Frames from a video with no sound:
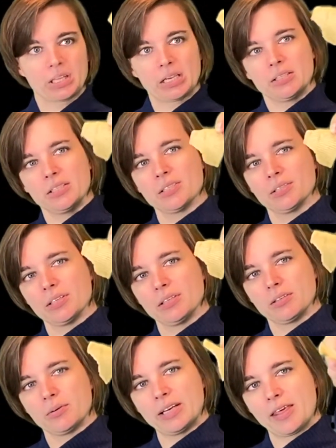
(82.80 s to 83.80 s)
These are
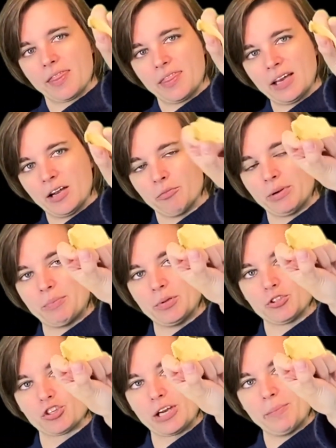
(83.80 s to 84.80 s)
quite a thick ripple
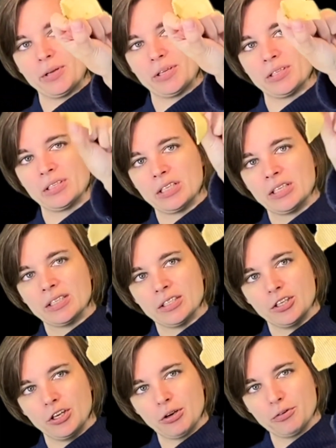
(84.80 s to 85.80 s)
chip.
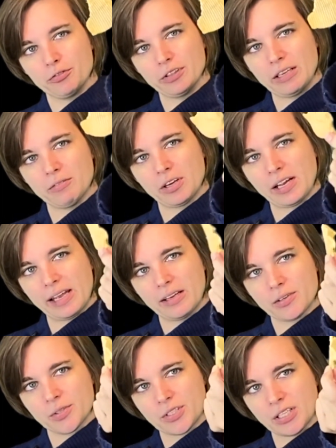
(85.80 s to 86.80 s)
No flavor
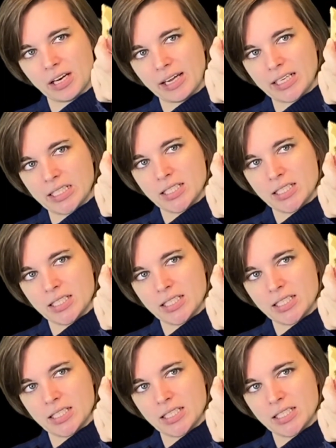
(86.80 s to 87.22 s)
angles that I can